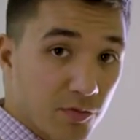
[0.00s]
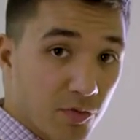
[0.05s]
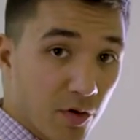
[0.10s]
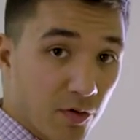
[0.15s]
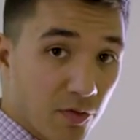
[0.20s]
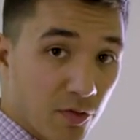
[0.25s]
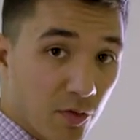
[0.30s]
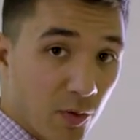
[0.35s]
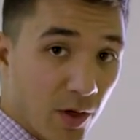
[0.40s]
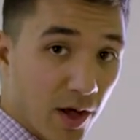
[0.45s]

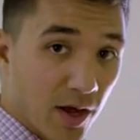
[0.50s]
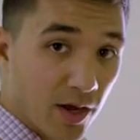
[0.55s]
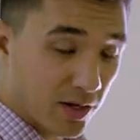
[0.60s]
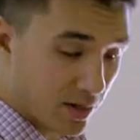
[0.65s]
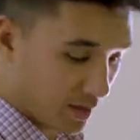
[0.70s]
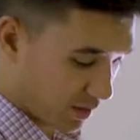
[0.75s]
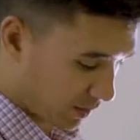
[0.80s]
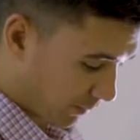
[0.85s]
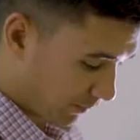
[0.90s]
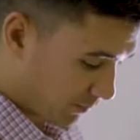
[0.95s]
front of the
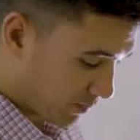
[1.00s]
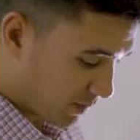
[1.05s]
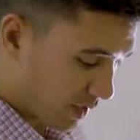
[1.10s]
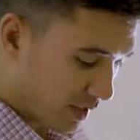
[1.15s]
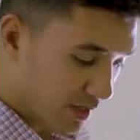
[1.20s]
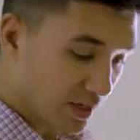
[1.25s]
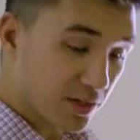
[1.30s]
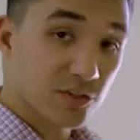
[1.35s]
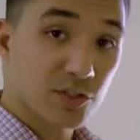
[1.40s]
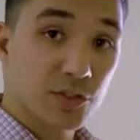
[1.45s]
lock,
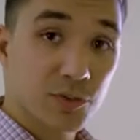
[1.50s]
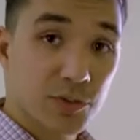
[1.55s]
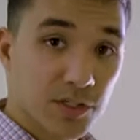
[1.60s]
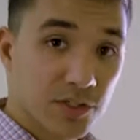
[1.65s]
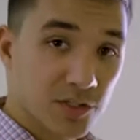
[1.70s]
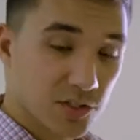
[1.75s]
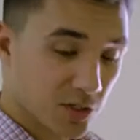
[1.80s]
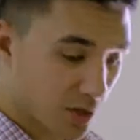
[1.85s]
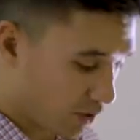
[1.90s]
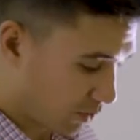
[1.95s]
and in
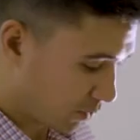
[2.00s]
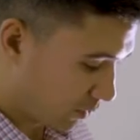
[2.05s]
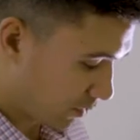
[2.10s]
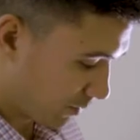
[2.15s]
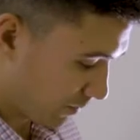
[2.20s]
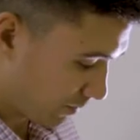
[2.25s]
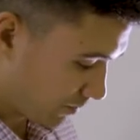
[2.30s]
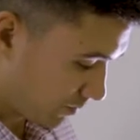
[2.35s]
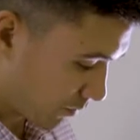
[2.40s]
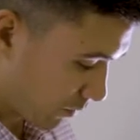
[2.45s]
doing so,
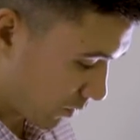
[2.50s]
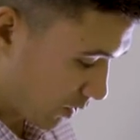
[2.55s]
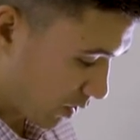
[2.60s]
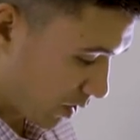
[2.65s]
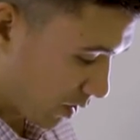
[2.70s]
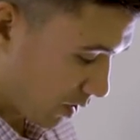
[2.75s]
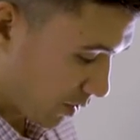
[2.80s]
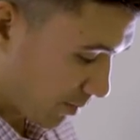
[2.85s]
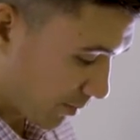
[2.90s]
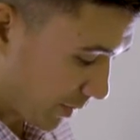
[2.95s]

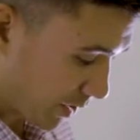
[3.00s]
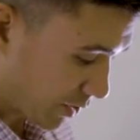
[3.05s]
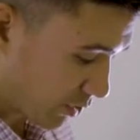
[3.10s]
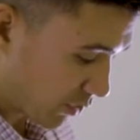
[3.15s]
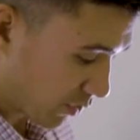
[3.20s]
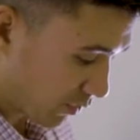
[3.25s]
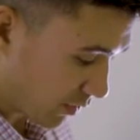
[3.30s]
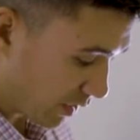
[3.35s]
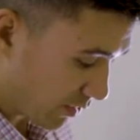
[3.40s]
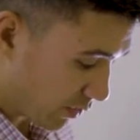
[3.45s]
make
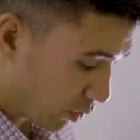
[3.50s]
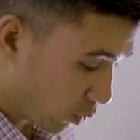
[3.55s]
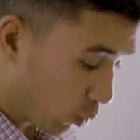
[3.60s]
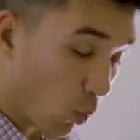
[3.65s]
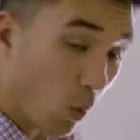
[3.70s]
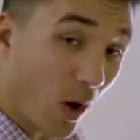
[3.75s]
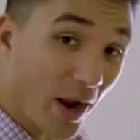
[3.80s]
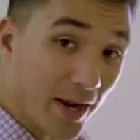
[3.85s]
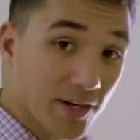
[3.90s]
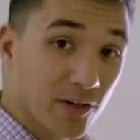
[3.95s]
sure that the
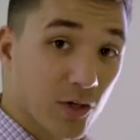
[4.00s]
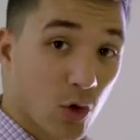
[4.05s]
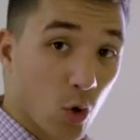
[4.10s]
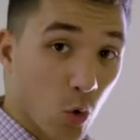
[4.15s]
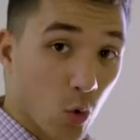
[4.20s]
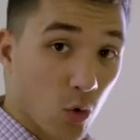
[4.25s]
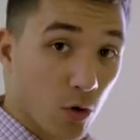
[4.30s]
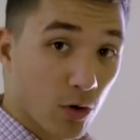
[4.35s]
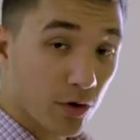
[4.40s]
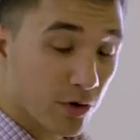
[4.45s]
white
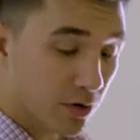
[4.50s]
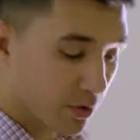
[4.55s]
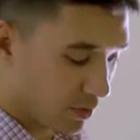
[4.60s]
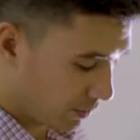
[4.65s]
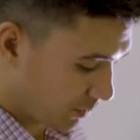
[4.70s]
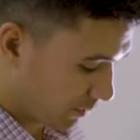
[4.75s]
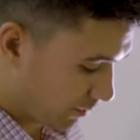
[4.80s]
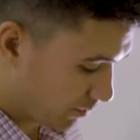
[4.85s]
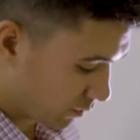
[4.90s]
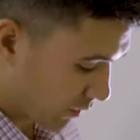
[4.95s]
cord
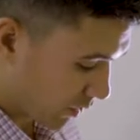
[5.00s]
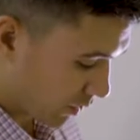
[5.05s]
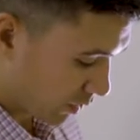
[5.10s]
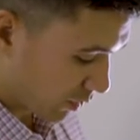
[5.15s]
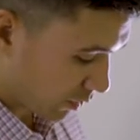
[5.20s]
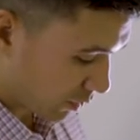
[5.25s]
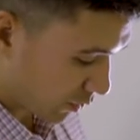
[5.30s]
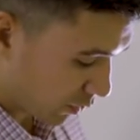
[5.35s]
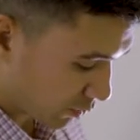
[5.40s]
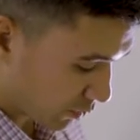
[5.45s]

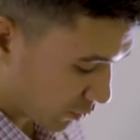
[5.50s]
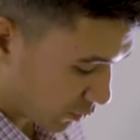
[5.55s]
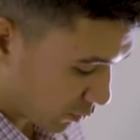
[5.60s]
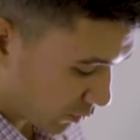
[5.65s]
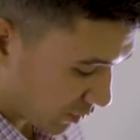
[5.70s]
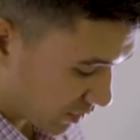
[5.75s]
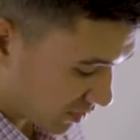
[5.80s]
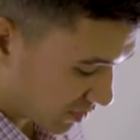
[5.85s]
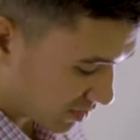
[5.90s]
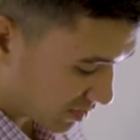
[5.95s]
goes
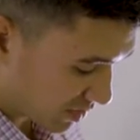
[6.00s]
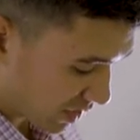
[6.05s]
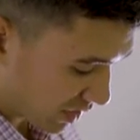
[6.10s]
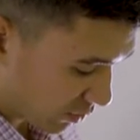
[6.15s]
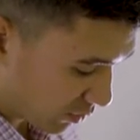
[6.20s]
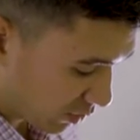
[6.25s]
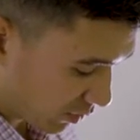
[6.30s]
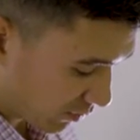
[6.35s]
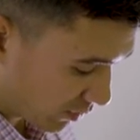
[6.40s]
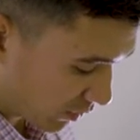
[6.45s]
through the
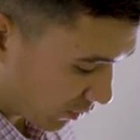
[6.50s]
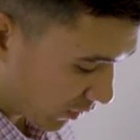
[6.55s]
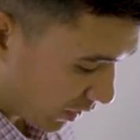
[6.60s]
center of the